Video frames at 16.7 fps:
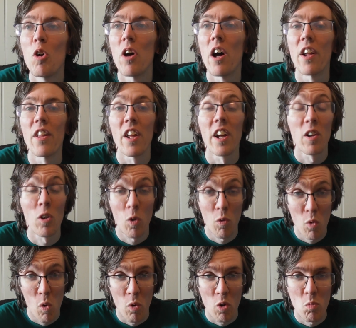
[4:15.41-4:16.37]
And I
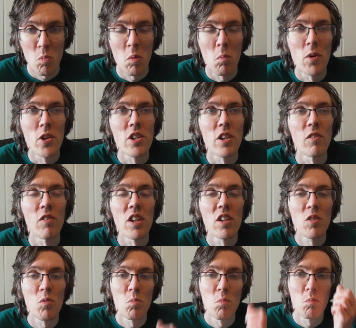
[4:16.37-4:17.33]
look forward to publishing
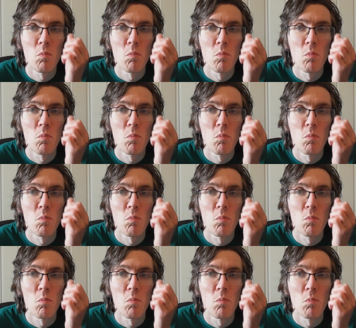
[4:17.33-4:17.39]
this.